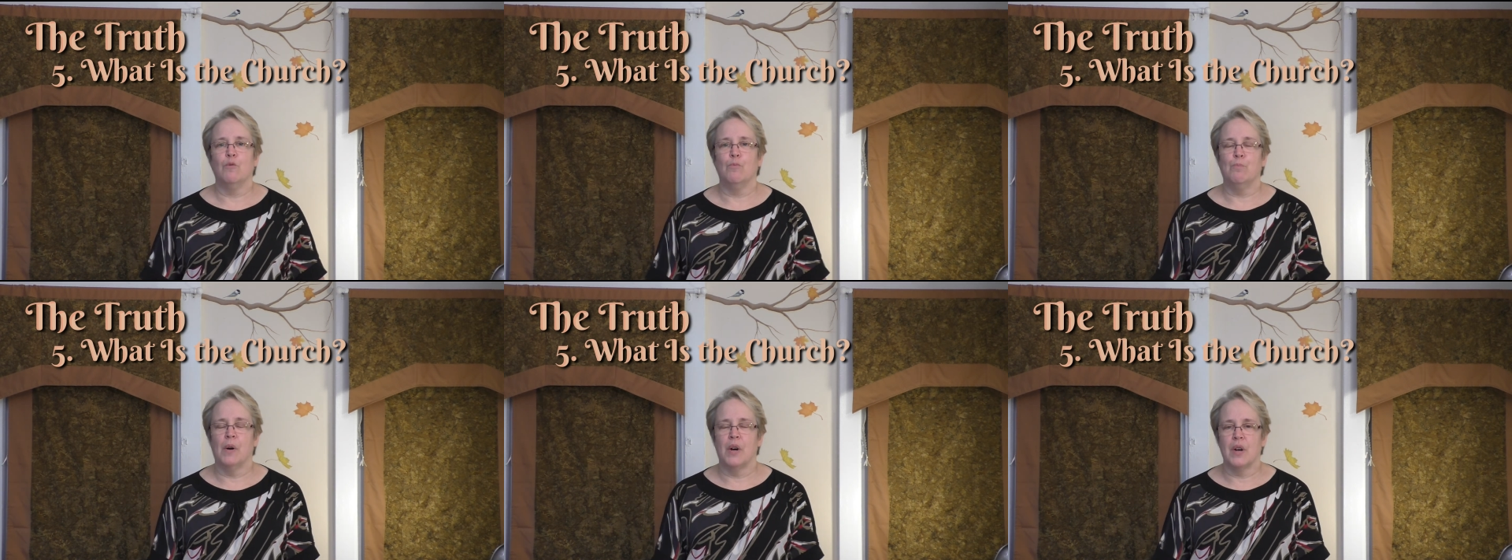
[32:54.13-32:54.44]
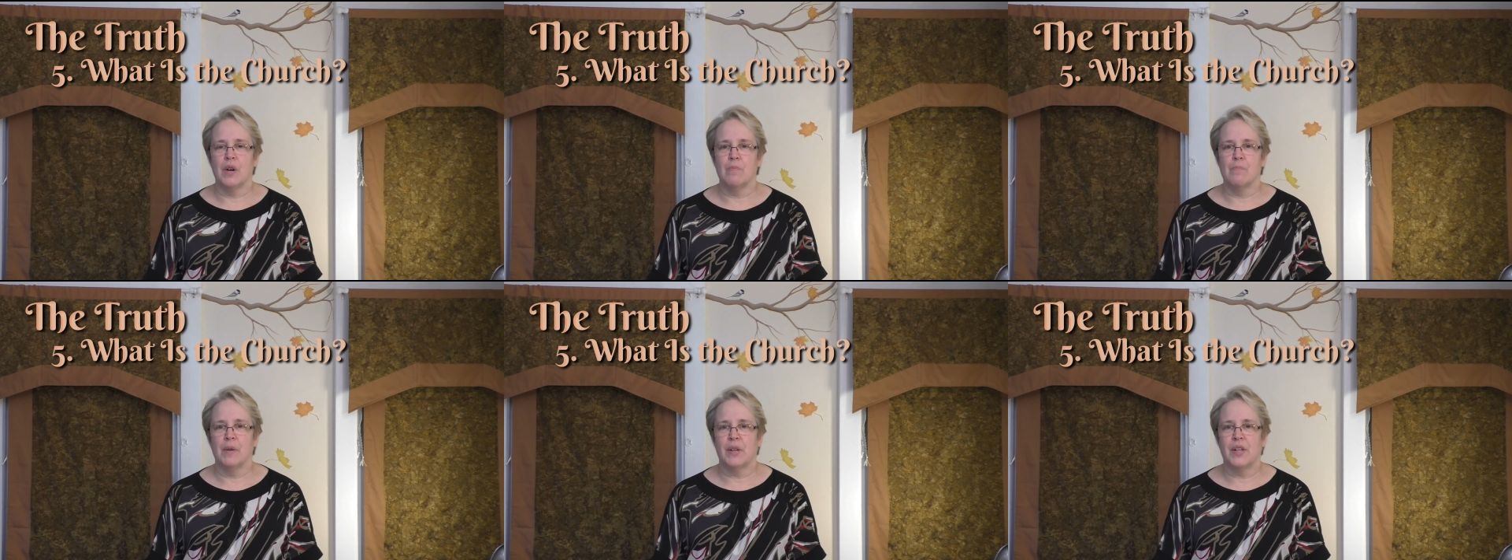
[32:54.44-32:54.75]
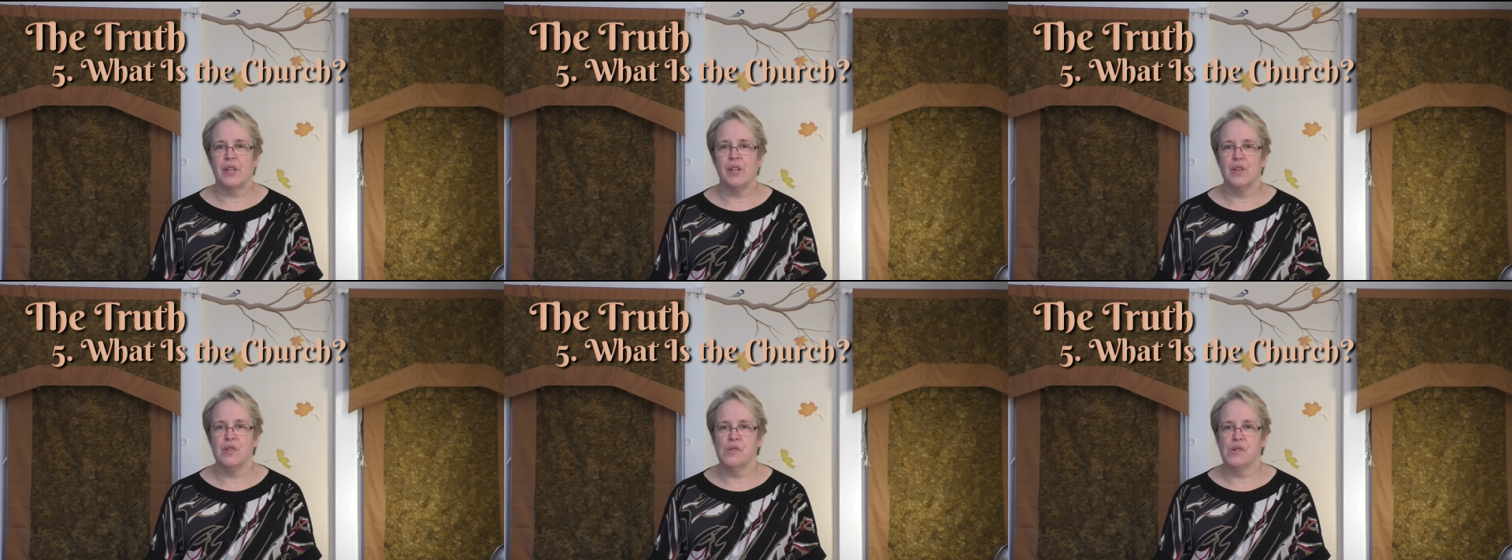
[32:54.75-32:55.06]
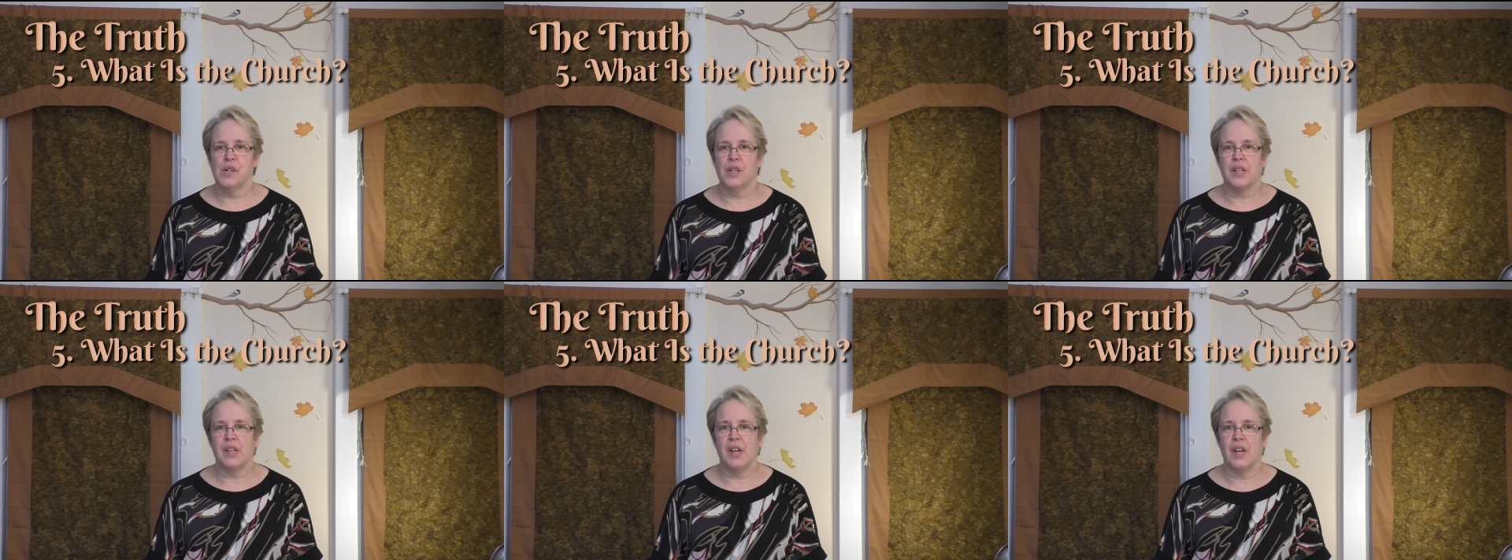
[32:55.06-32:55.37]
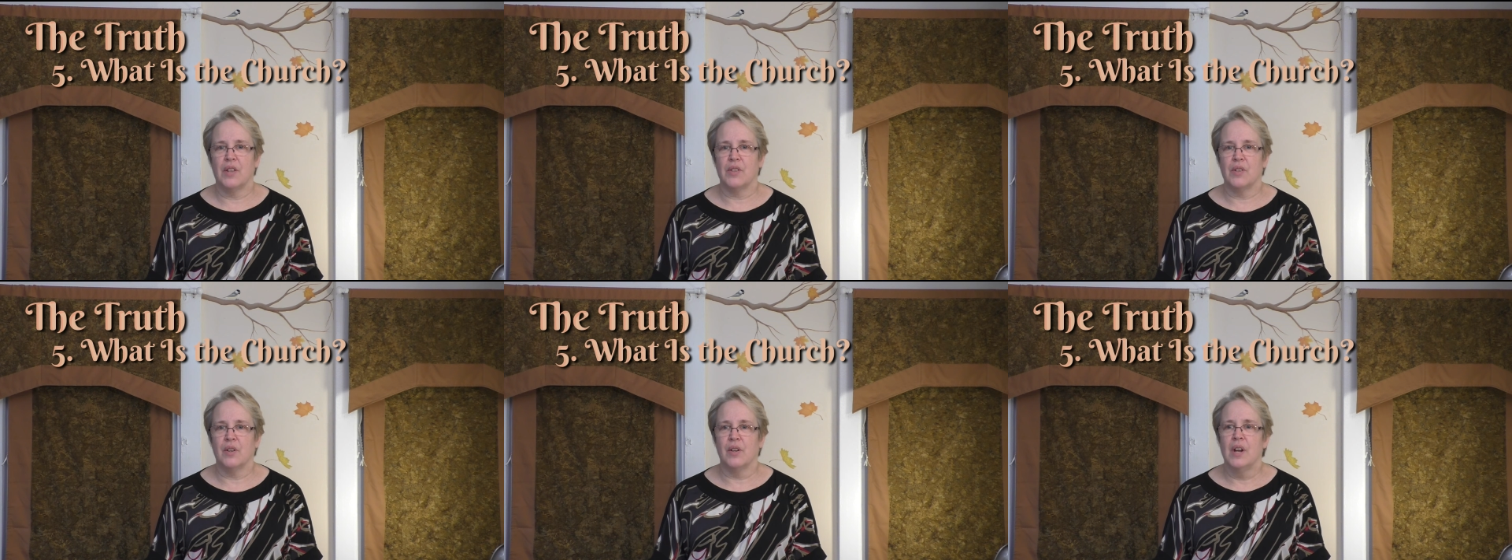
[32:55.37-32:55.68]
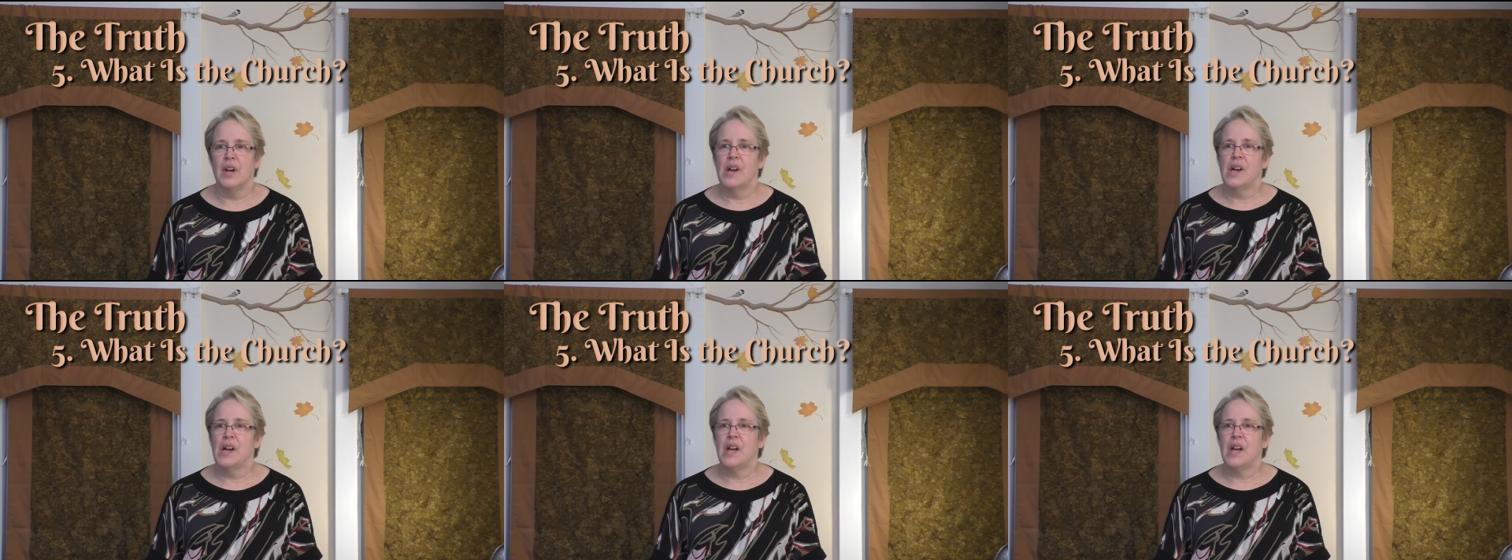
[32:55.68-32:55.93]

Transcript: a barbecue together,